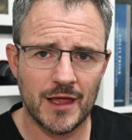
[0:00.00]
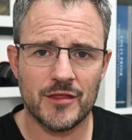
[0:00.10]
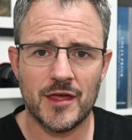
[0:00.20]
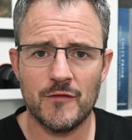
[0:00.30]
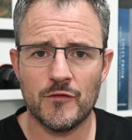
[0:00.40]

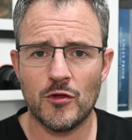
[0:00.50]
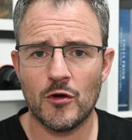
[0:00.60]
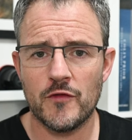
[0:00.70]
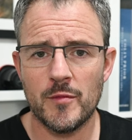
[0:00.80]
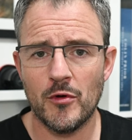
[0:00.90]
landscape
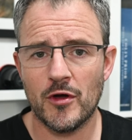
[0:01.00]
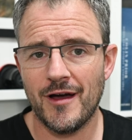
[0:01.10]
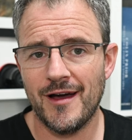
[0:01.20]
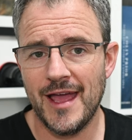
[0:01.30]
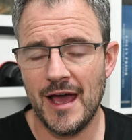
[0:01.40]
photography
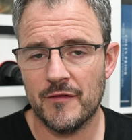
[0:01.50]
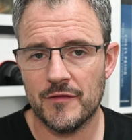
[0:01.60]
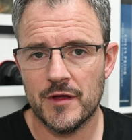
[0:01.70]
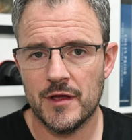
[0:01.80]
book I have.